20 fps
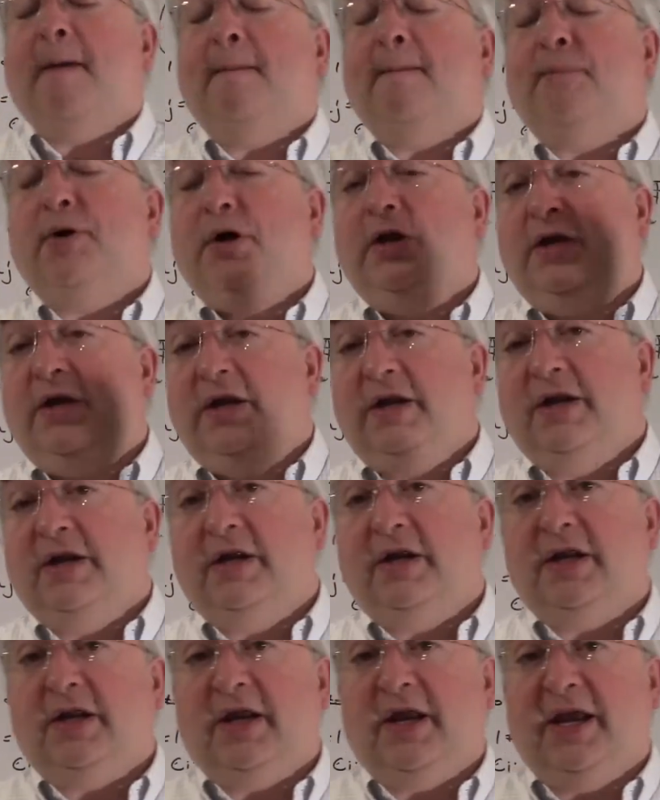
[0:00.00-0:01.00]
Put in
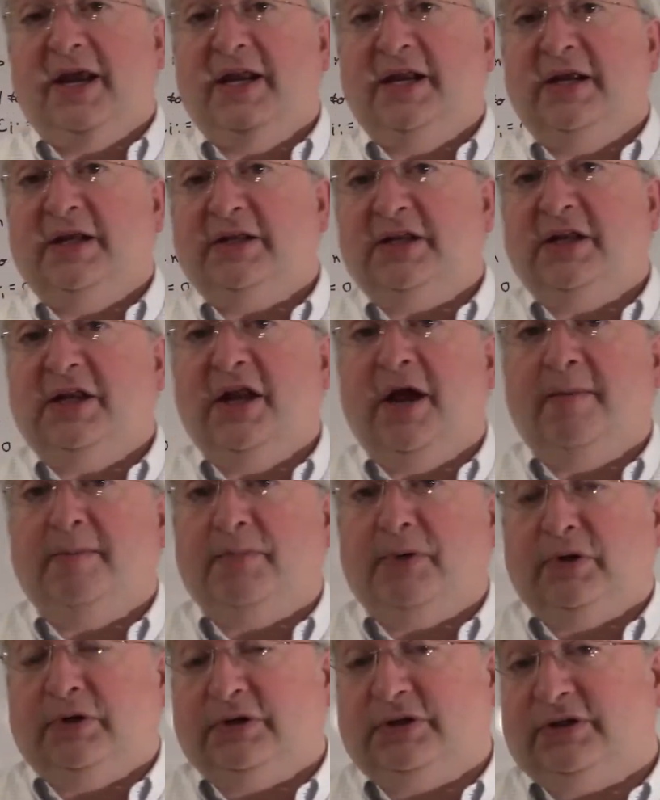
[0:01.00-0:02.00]
it
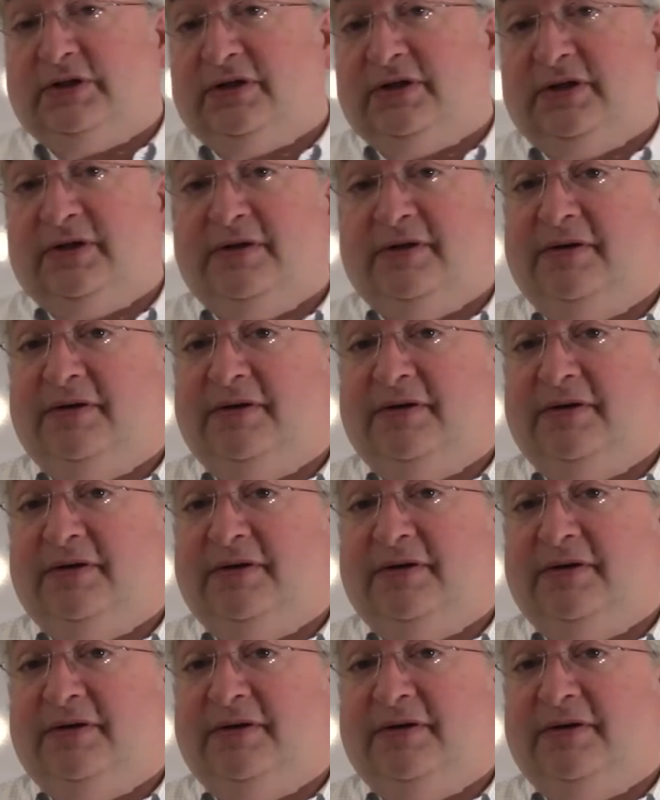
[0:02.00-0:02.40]
numbers.